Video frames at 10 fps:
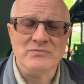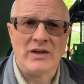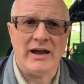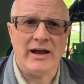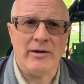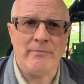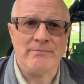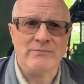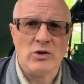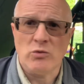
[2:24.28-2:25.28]

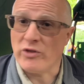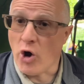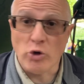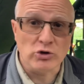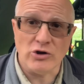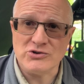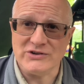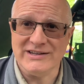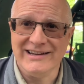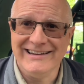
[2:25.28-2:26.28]
where the whole
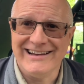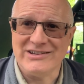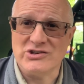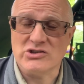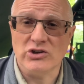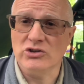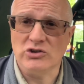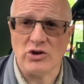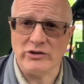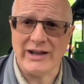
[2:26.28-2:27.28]
country has just
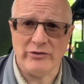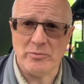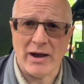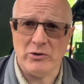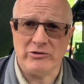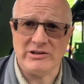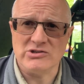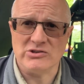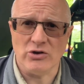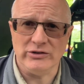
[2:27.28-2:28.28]
gone down, the power grid's
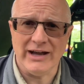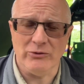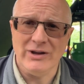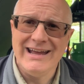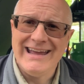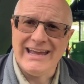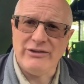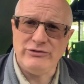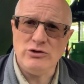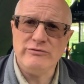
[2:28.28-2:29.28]
just gone down.
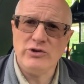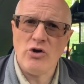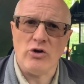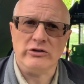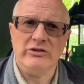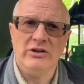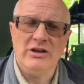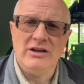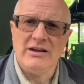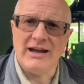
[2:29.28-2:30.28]
If you've got
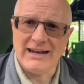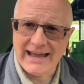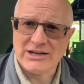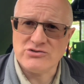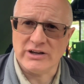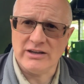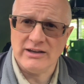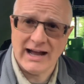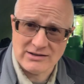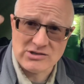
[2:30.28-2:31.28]
electric,
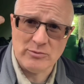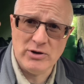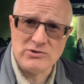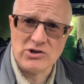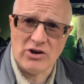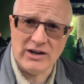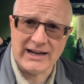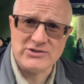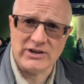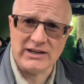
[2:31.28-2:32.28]
hands up who's got
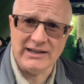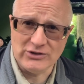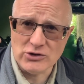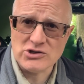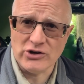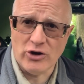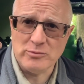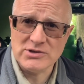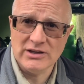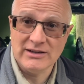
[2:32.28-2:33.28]
electric induction
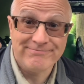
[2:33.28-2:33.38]
hobs,